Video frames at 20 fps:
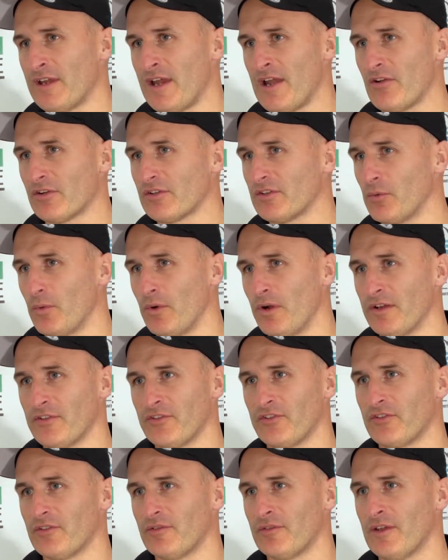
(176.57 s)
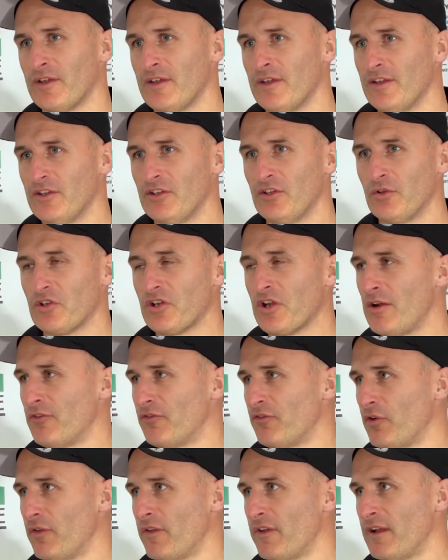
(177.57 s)
character wise, you know, you can't
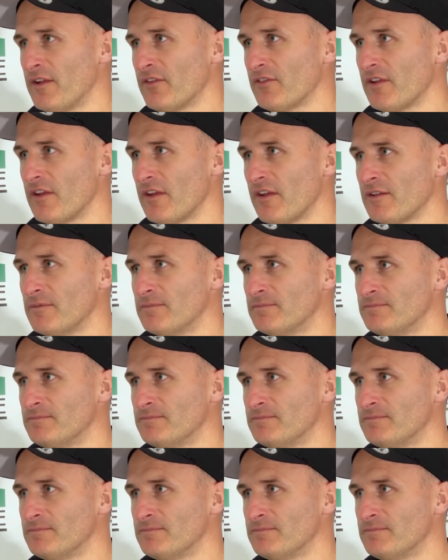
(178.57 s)
fault the lads today.